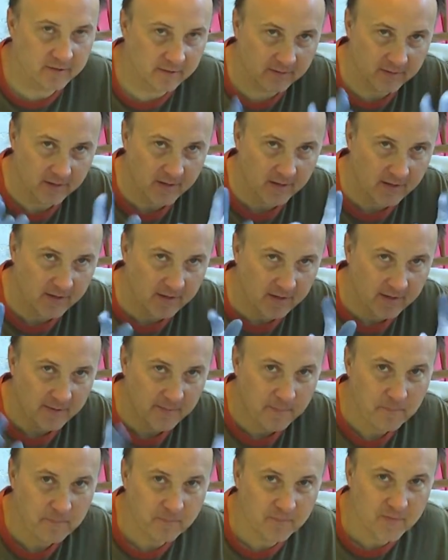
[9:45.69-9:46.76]

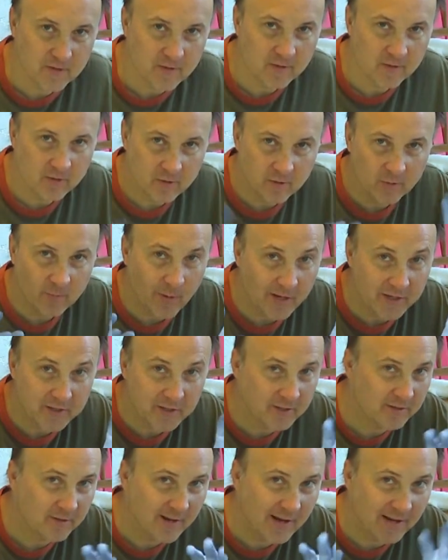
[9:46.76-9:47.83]
So, 2 by
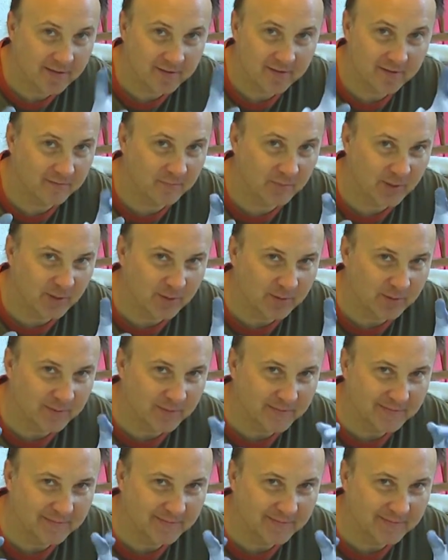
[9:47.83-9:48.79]
2 hands of blue.